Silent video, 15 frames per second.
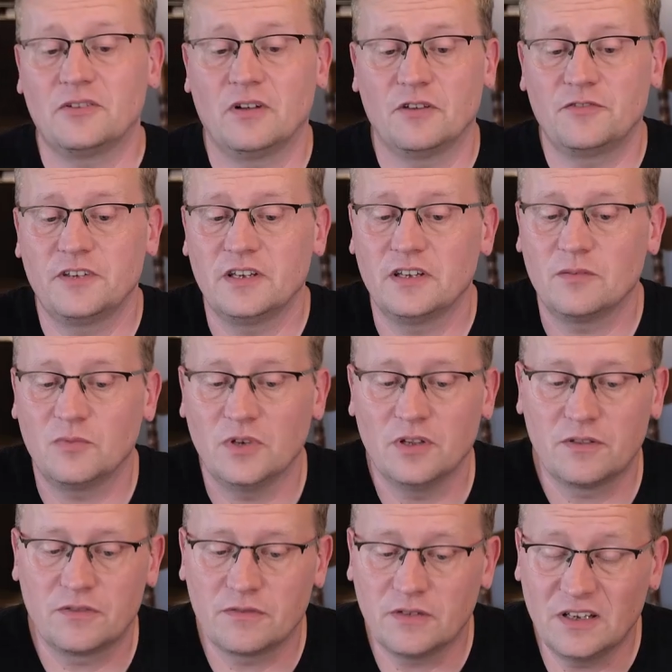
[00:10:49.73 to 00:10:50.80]
life here
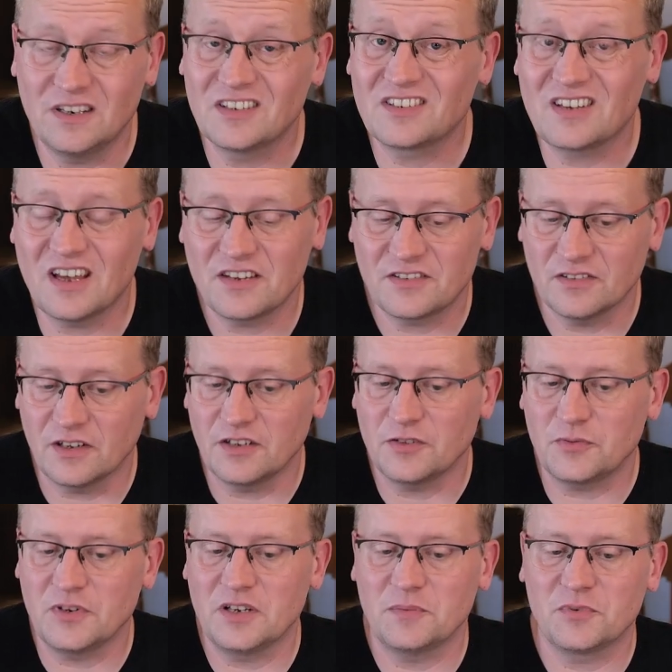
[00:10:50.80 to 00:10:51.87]
with, in this case,
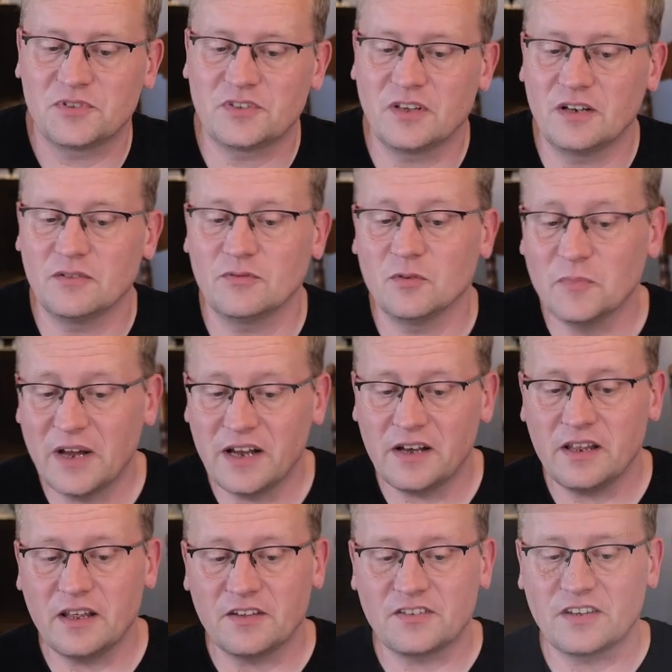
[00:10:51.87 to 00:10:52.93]
93%
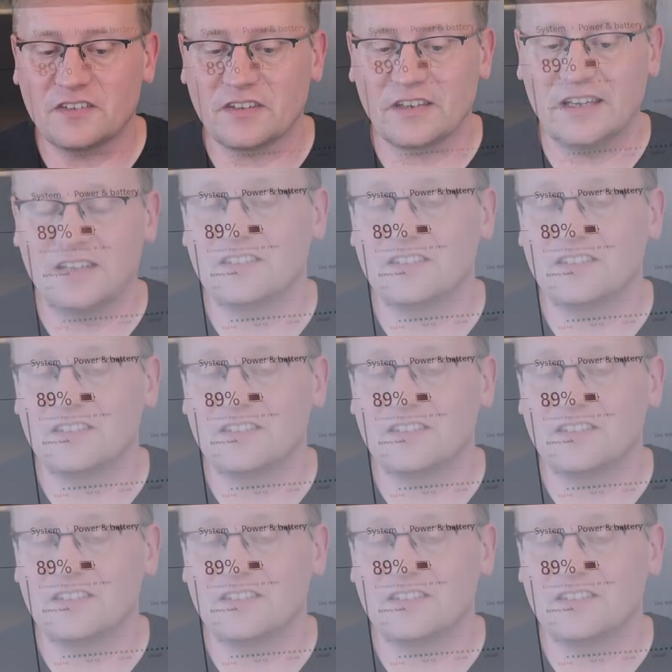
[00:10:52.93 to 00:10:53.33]
remaining. It says I get